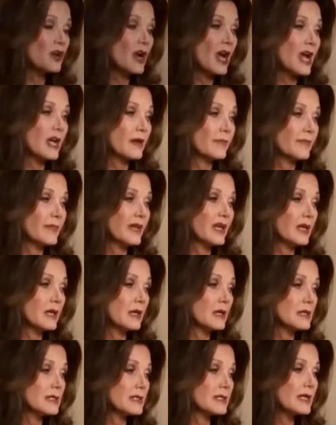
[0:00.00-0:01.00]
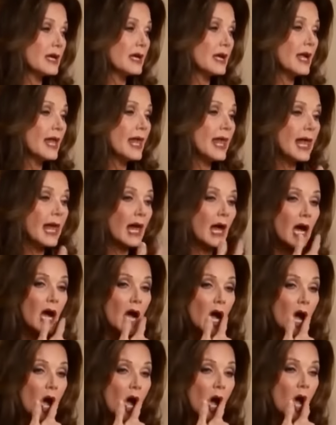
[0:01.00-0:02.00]
They were made from parts of a
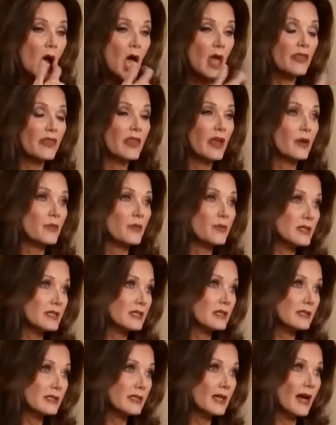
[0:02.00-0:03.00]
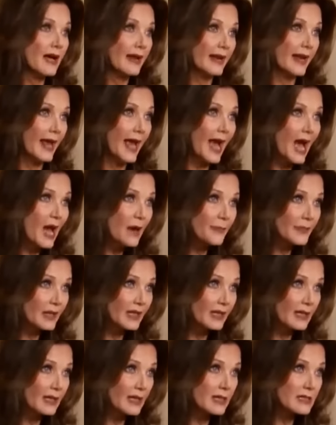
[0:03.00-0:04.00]
shield used by Zeus, the king of the
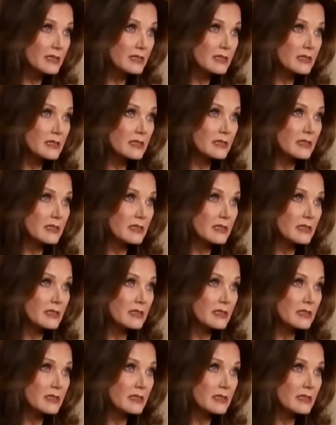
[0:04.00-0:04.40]
gods.